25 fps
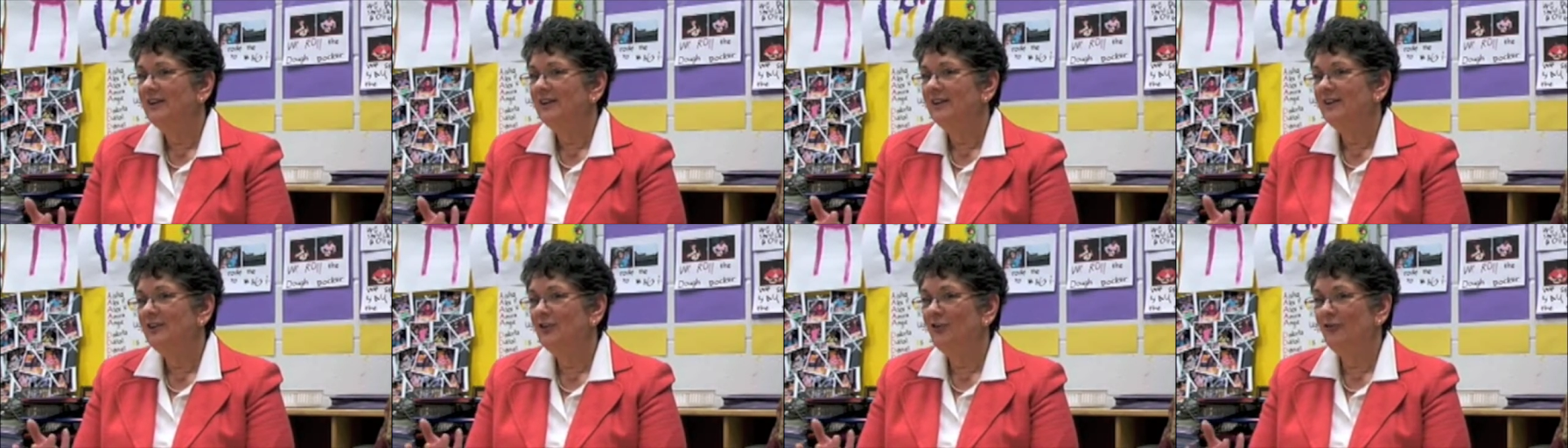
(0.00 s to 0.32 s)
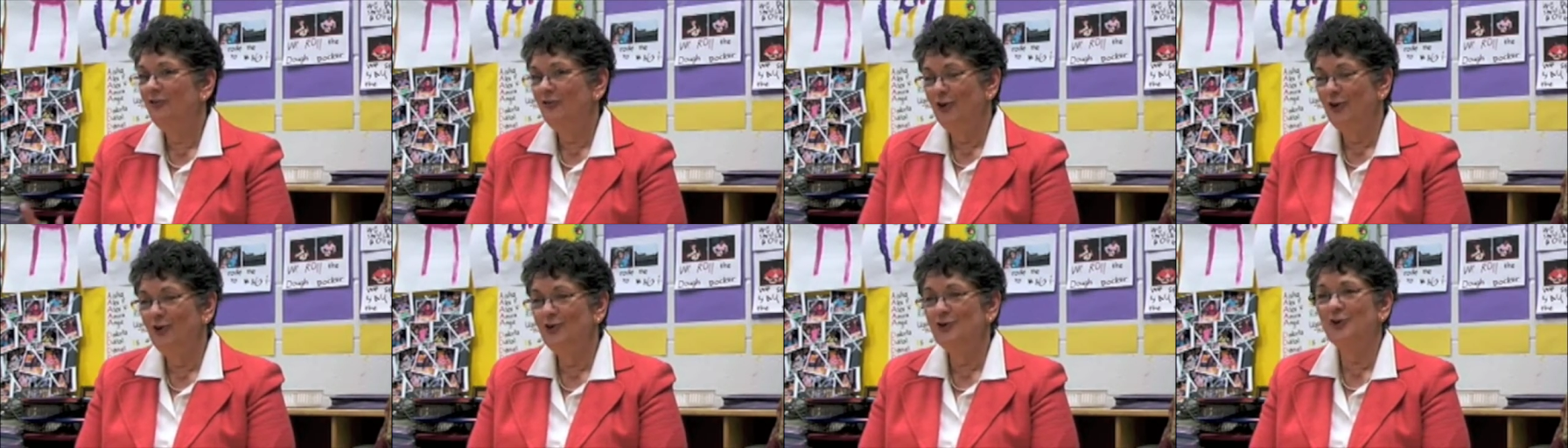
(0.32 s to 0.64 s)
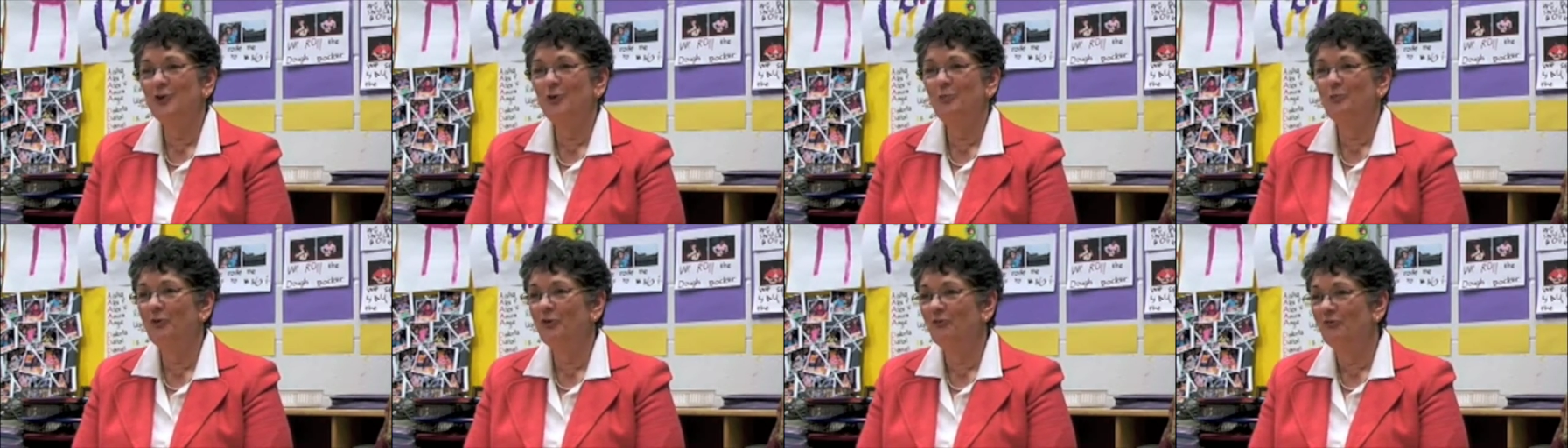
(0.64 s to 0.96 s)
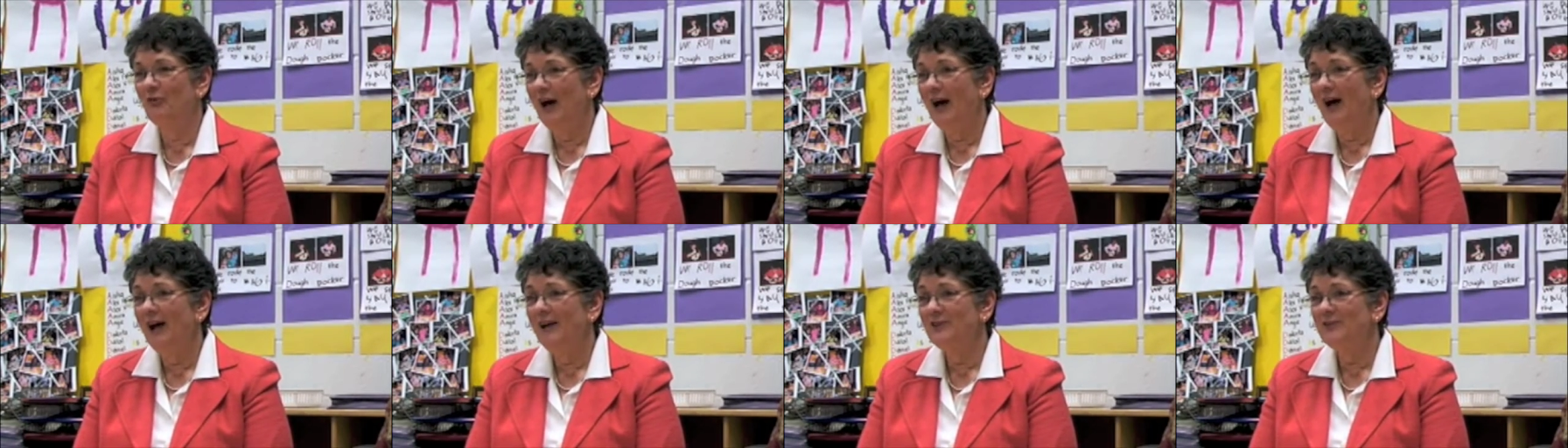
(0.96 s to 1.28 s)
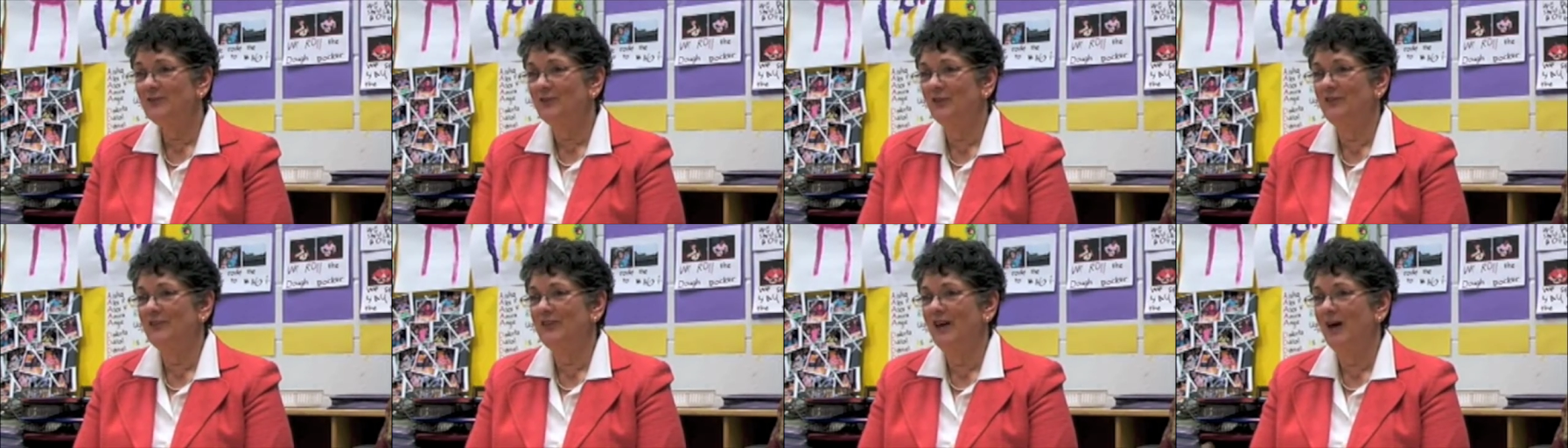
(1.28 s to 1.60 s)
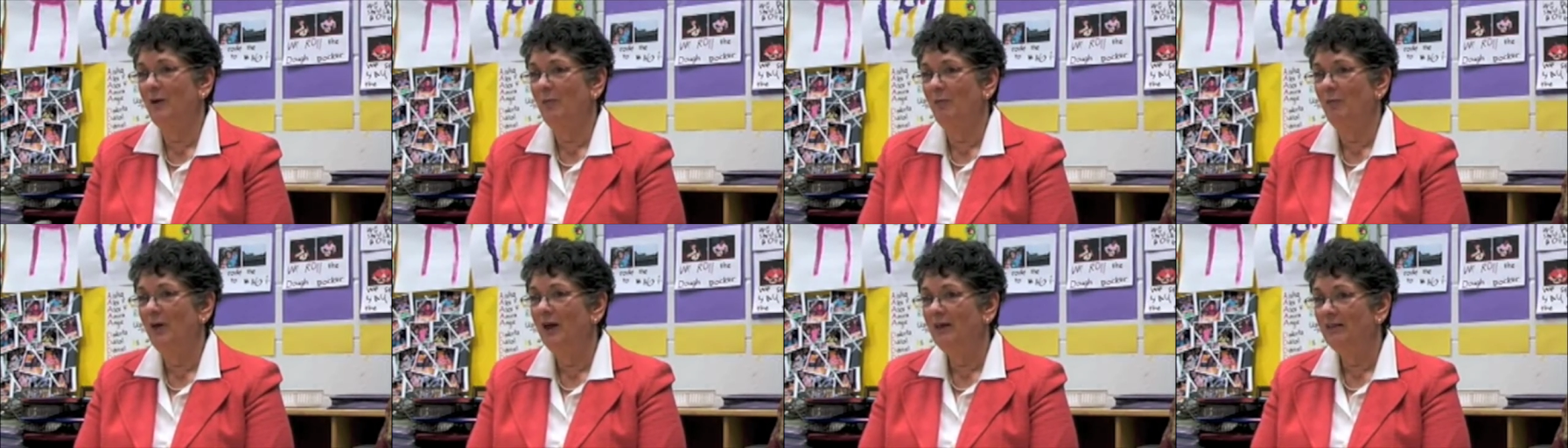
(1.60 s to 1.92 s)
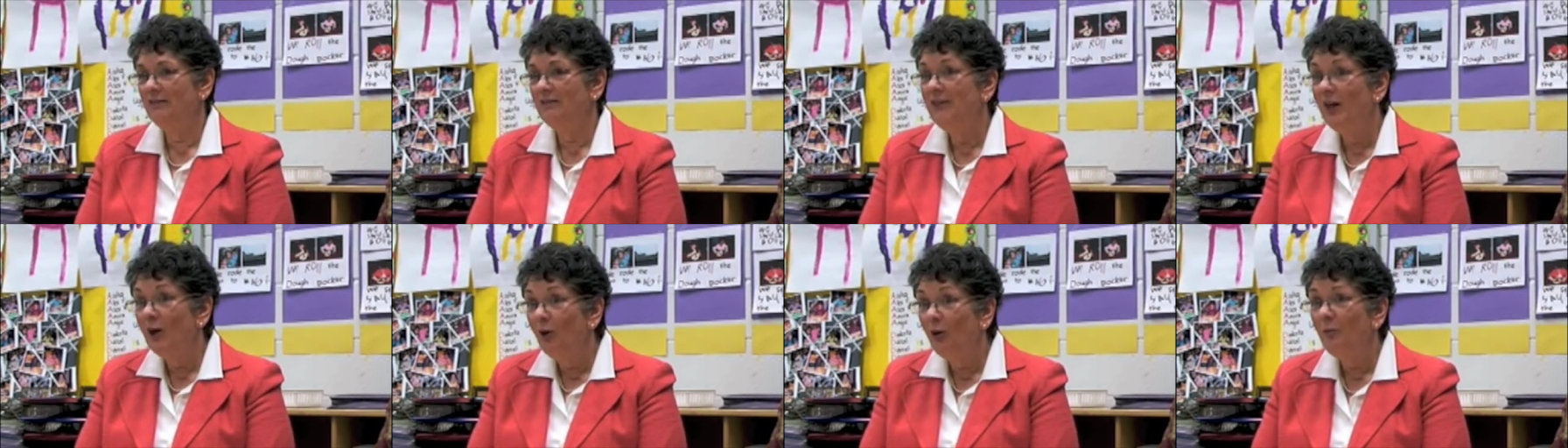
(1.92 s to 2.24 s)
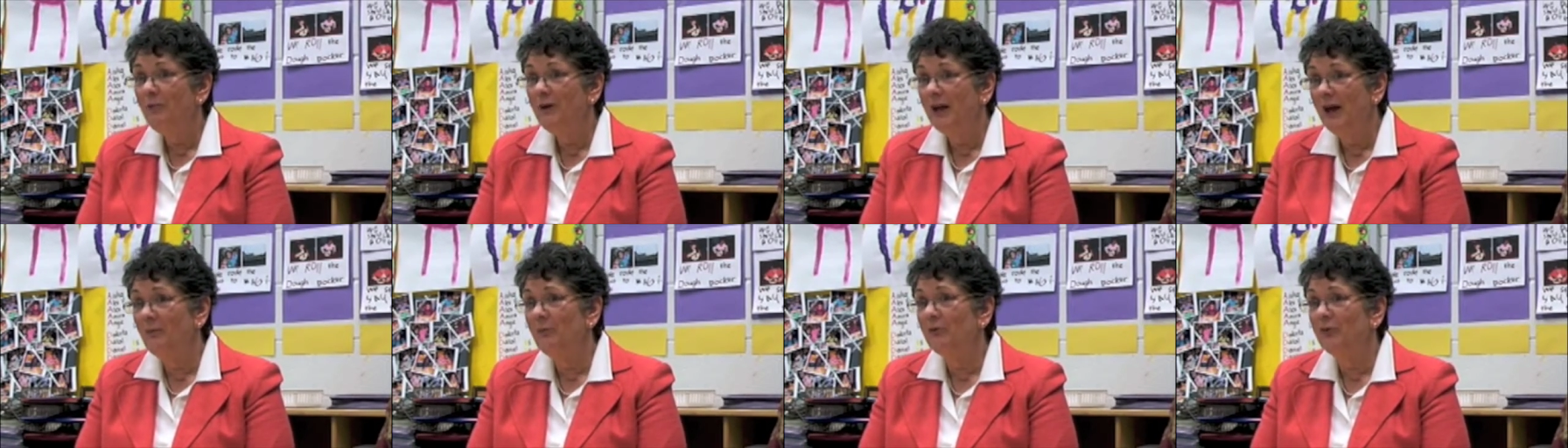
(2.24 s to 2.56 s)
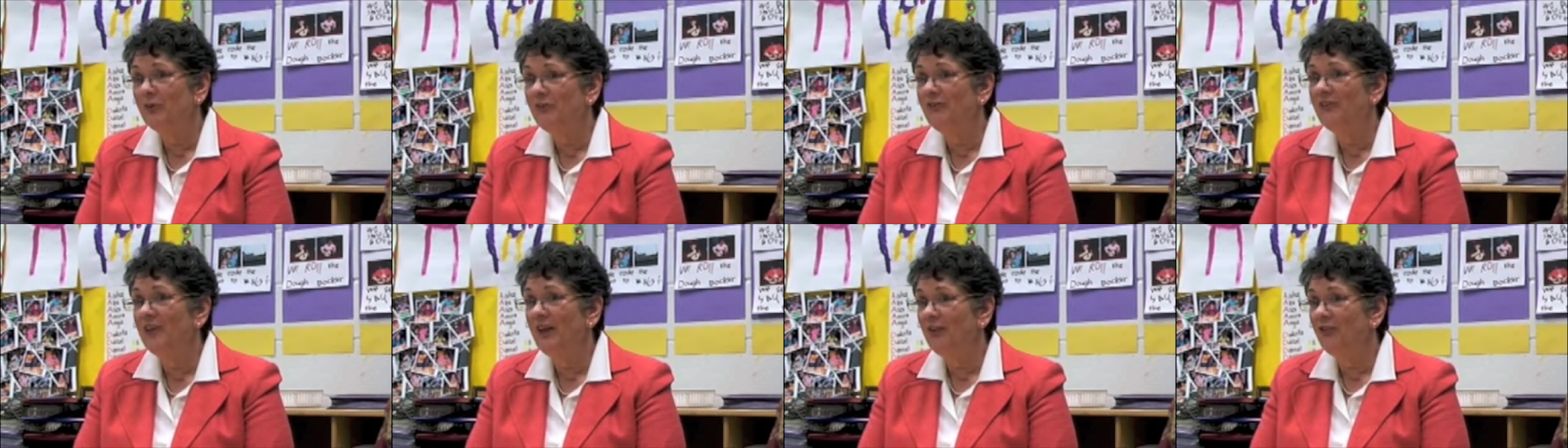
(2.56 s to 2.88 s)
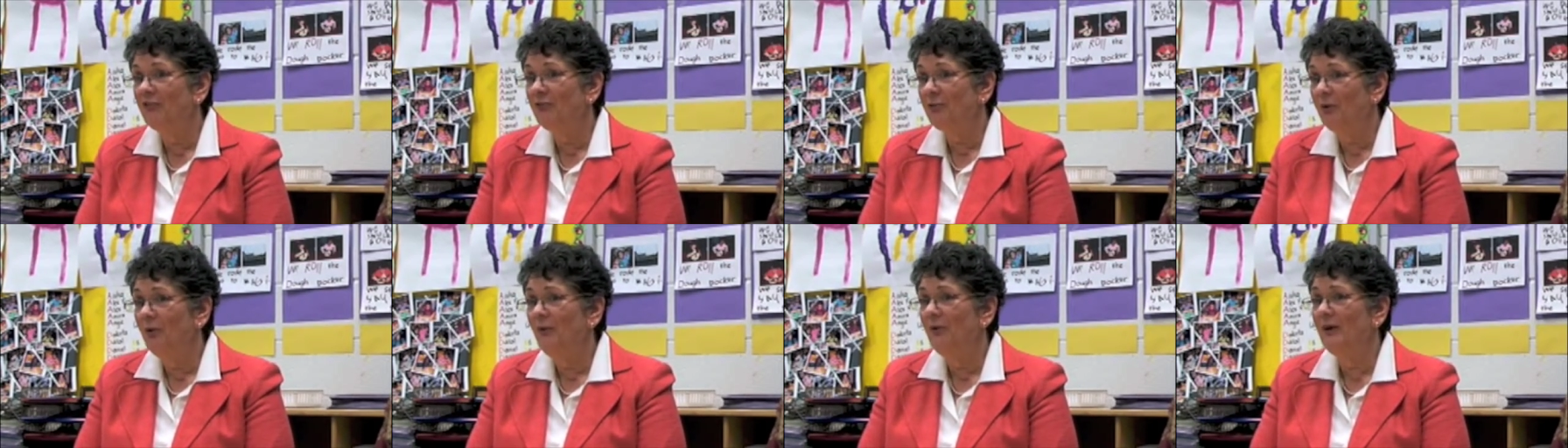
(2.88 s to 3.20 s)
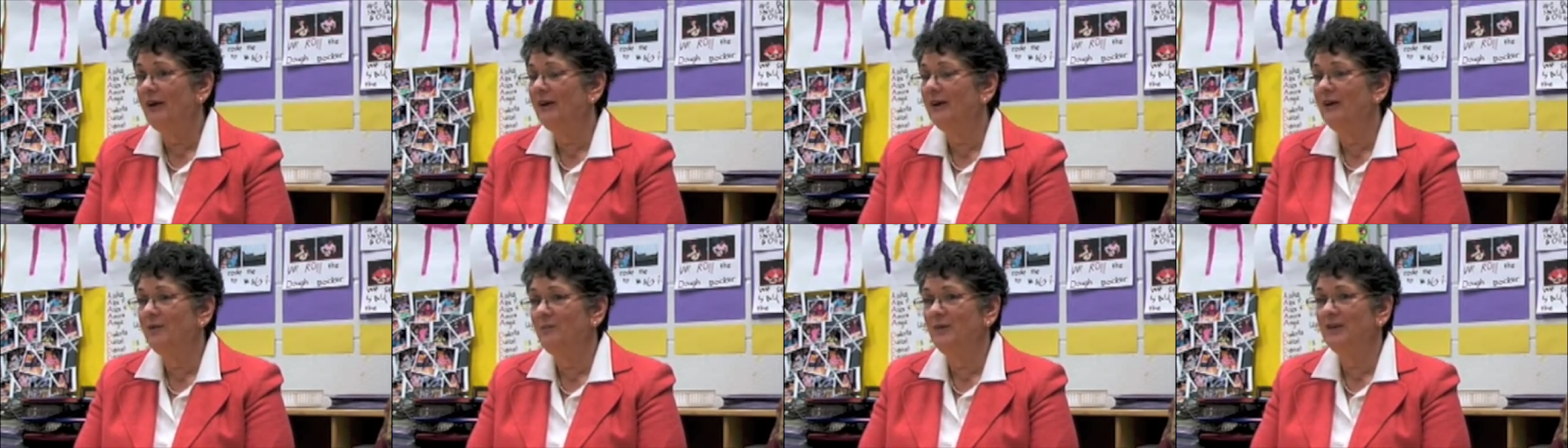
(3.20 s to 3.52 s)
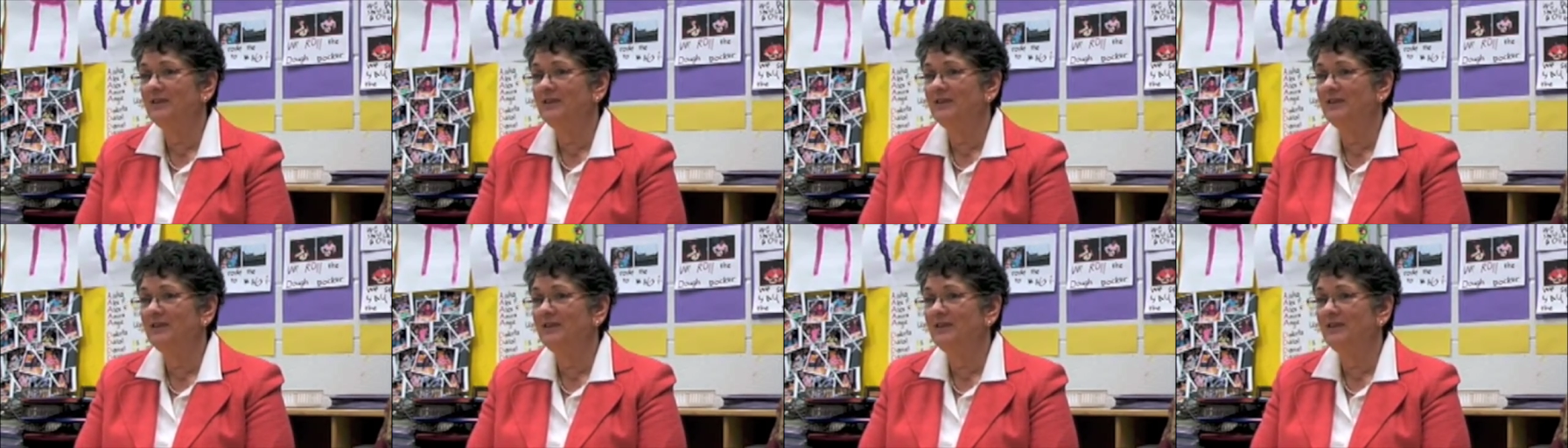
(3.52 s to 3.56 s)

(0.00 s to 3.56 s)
the future provides for them, they'll be able to think through it and be